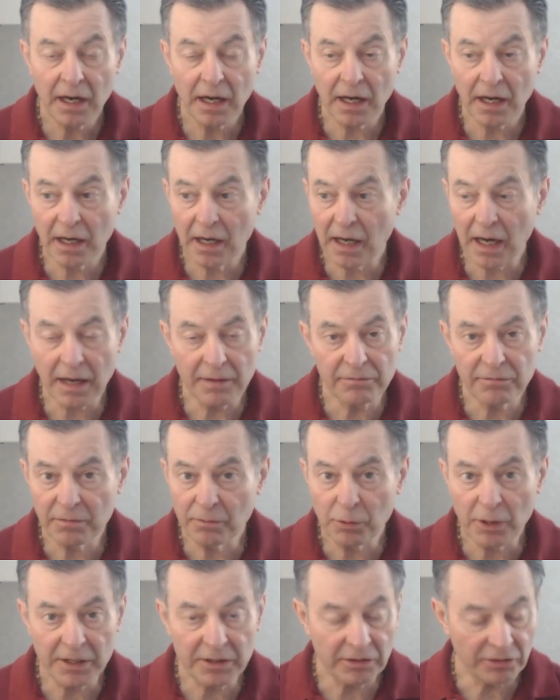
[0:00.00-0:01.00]

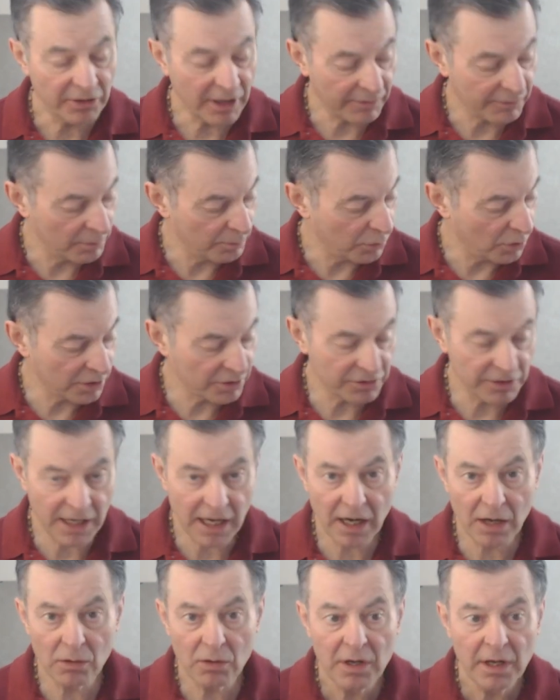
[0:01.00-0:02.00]
I've written 7 books
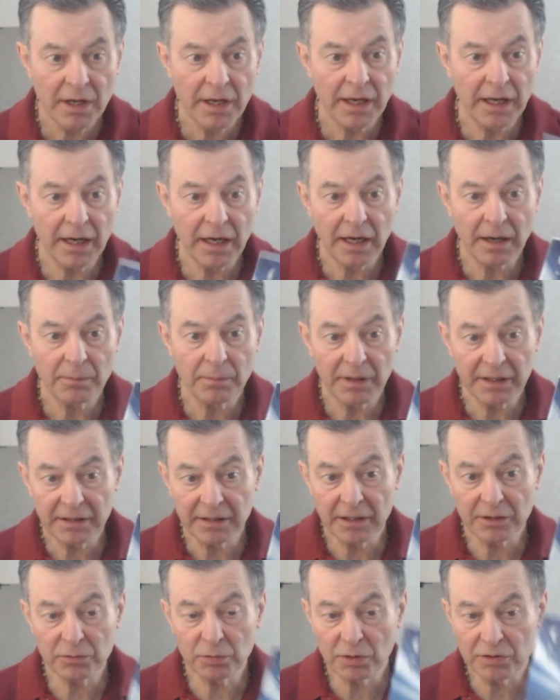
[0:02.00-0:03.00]
now,
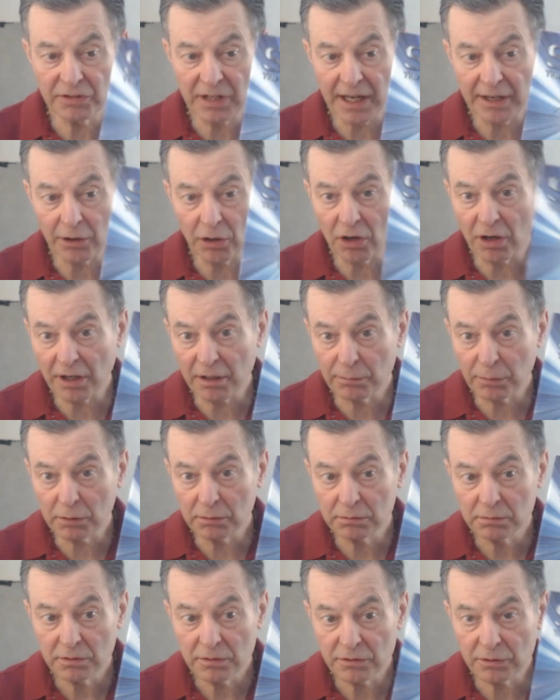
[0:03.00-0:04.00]
but this one's on Audible.